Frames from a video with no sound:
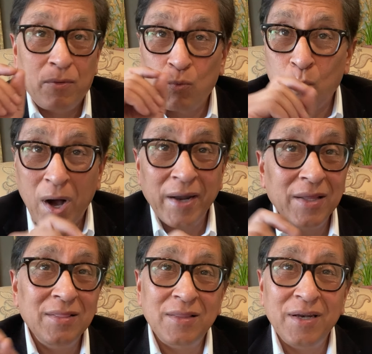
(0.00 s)
1
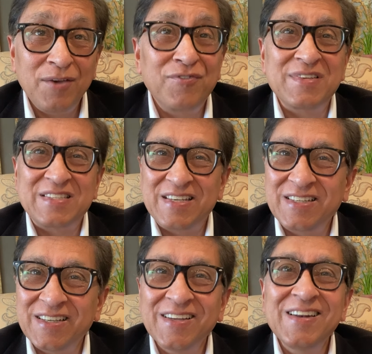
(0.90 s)
in 3
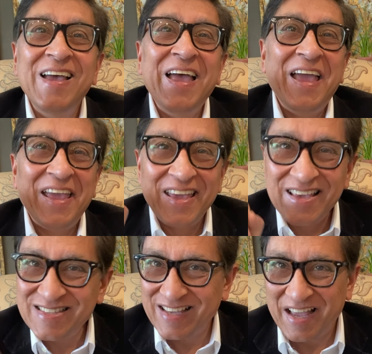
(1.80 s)
physician
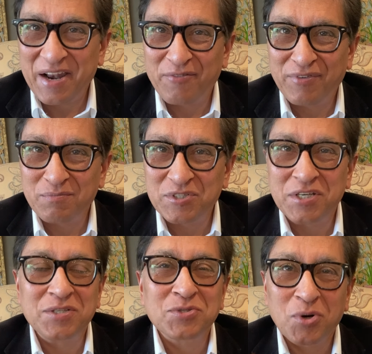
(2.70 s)
is an
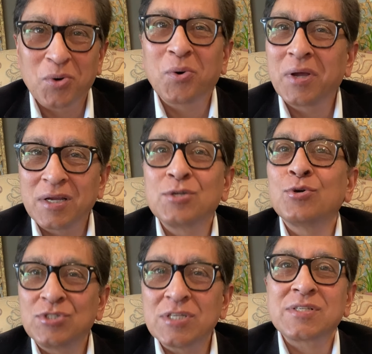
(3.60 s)
FMG. So
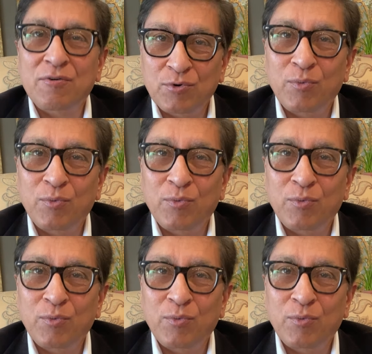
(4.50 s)
you just have to